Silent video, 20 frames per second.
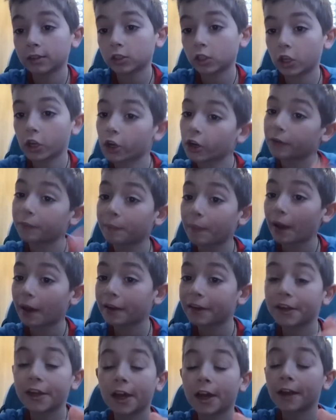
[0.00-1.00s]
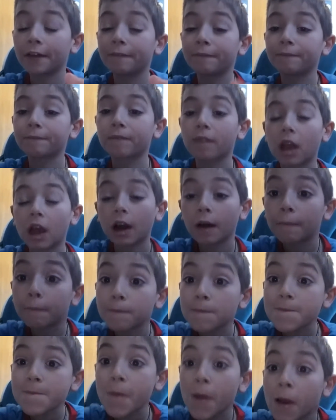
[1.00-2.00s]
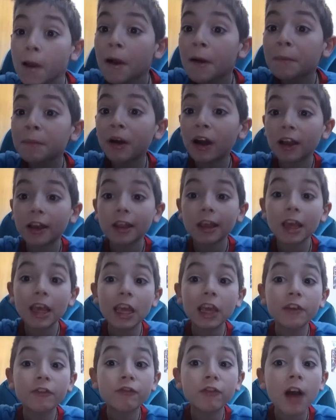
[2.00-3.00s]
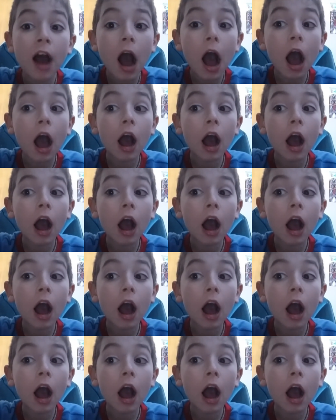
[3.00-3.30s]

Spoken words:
Sorry, had to cut. But if...